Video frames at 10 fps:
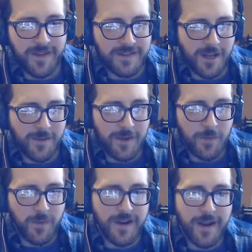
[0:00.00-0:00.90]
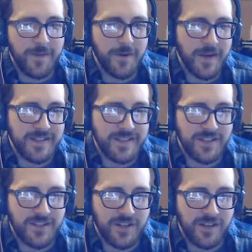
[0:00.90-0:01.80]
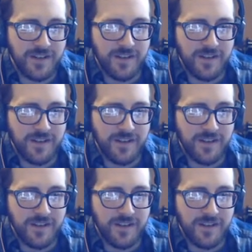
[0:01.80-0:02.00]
Tell me, what happened to my sister?